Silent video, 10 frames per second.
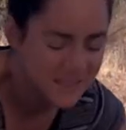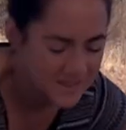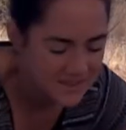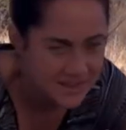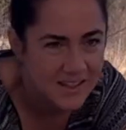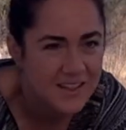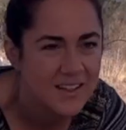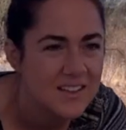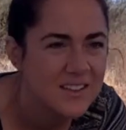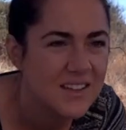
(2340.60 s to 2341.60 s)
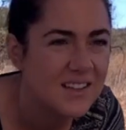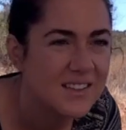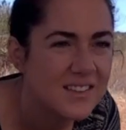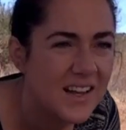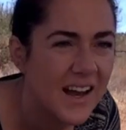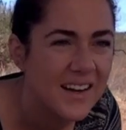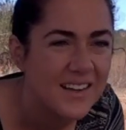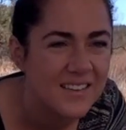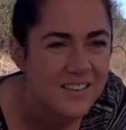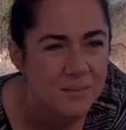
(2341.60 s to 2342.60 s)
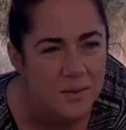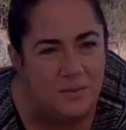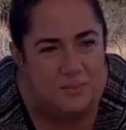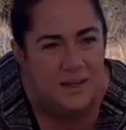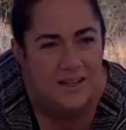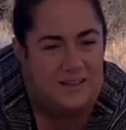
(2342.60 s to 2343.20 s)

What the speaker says: Good. Just adding some movement.